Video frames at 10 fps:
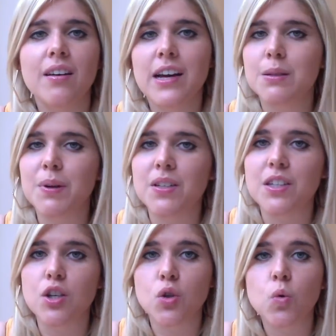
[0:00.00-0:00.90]
is because
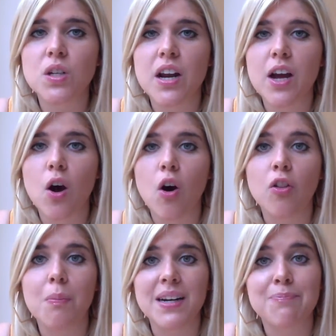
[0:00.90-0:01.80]
it's a shortening
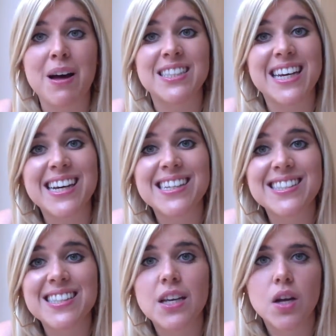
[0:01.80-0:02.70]
of
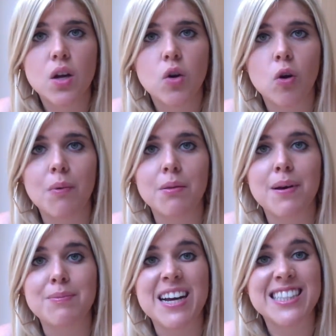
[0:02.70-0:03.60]
mathematics, not
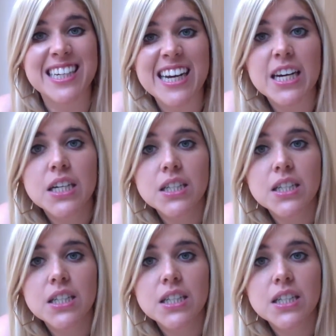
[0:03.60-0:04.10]
mathematic.